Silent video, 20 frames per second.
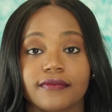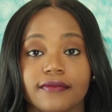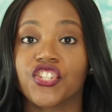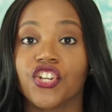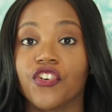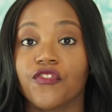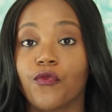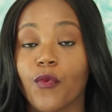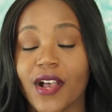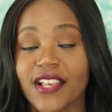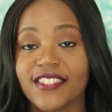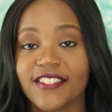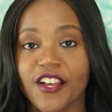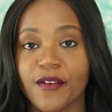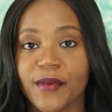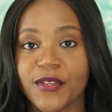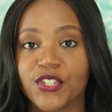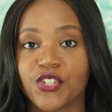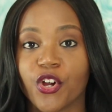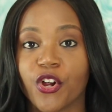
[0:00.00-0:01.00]
So if West
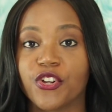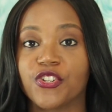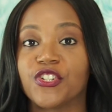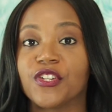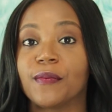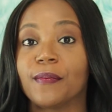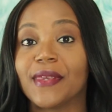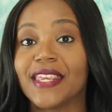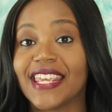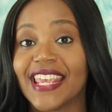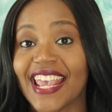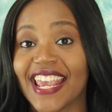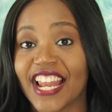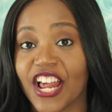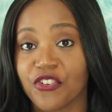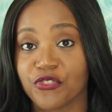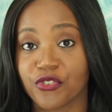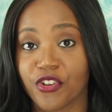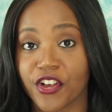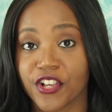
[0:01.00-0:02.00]
Elm is charging
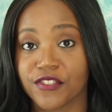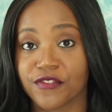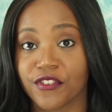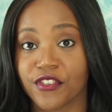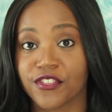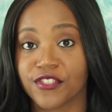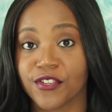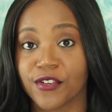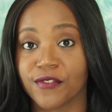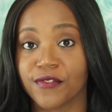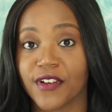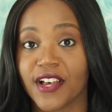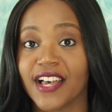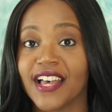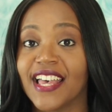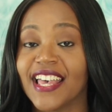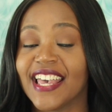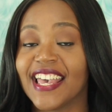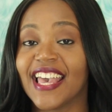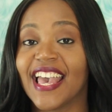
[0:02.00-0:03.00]
me $800 for the sofa,
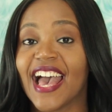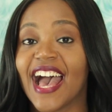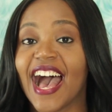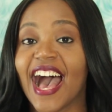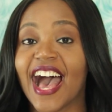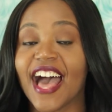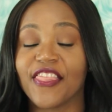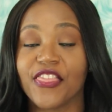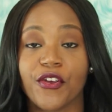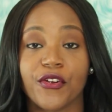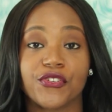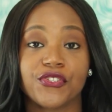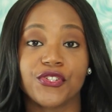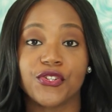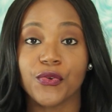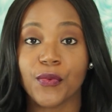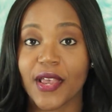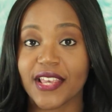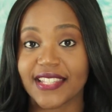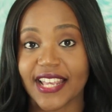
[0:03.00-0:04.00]
there are
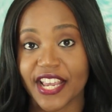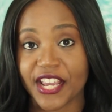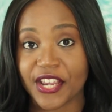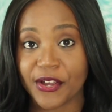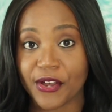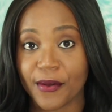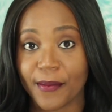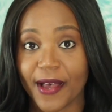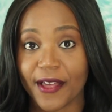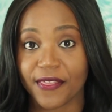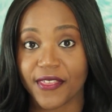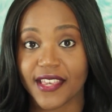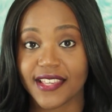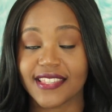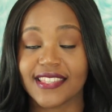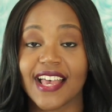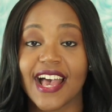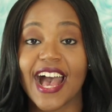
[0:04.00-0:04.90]
two ways I can go about this.